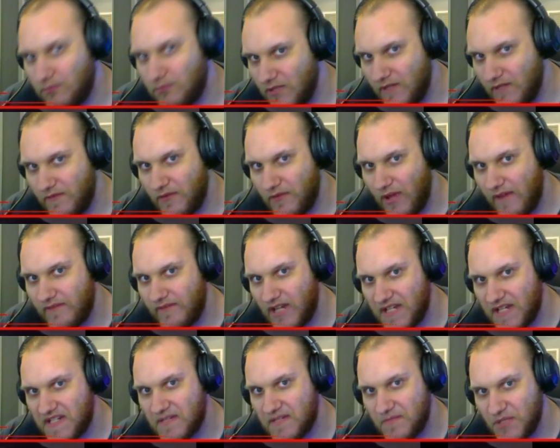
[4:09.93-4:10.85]
if you have an
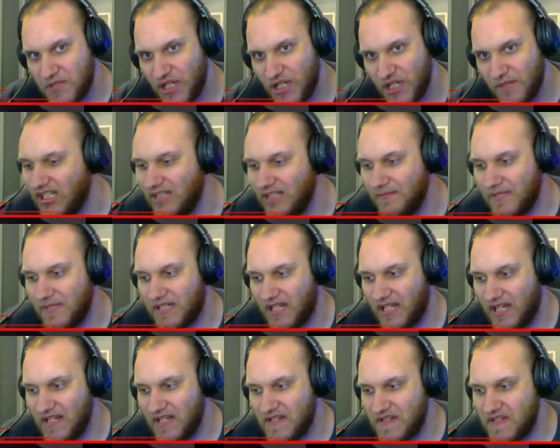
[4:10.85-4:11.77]
SMG
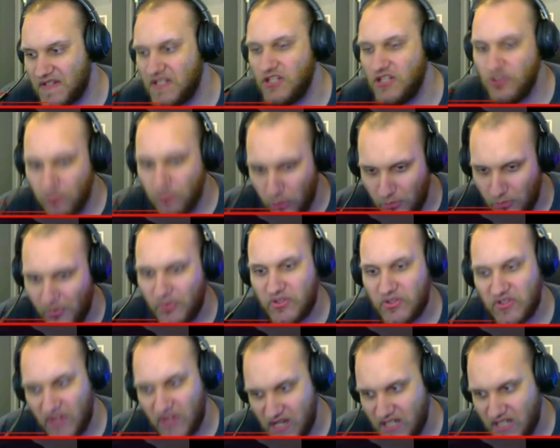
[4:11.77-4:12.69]
because you will
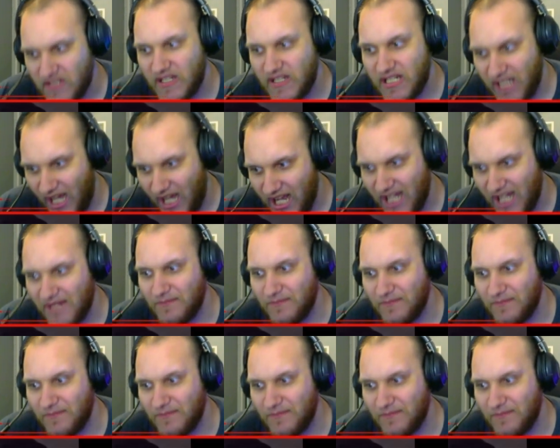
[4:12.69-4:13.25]
most likely die.